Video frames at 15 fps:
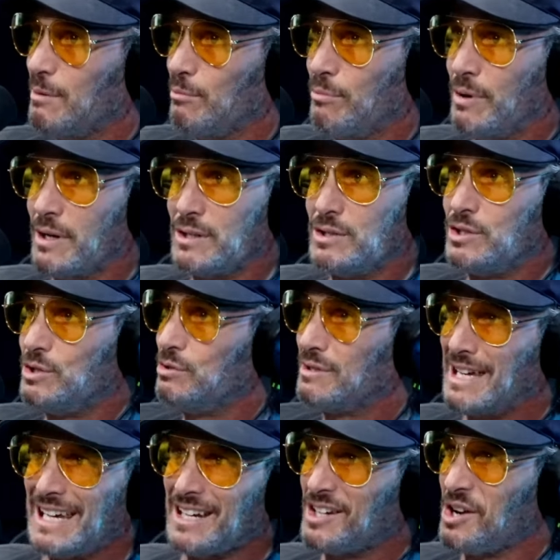but you
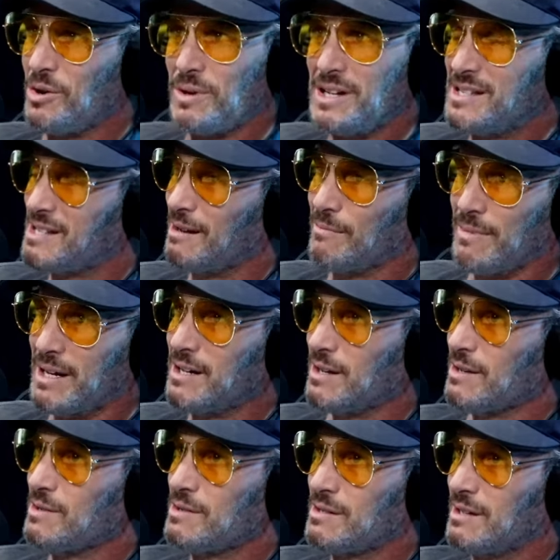can't go eat something
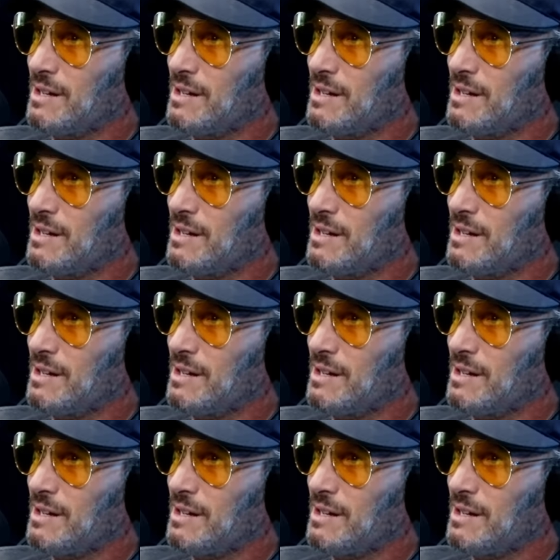else.